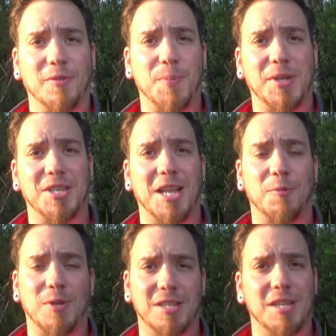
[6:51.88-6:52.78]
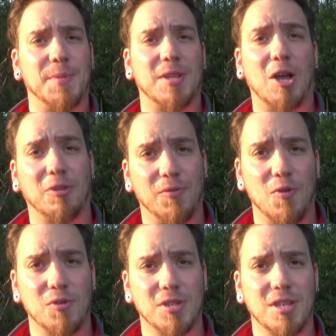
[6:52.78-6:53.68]
picture that was a little bit out of
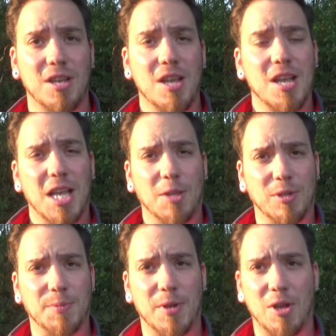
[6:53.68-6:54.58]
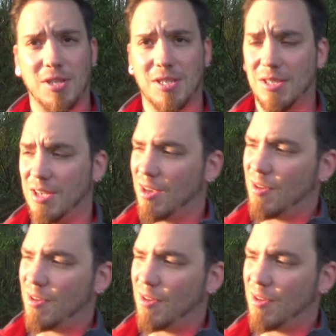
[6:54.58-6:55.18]
focus. It was because the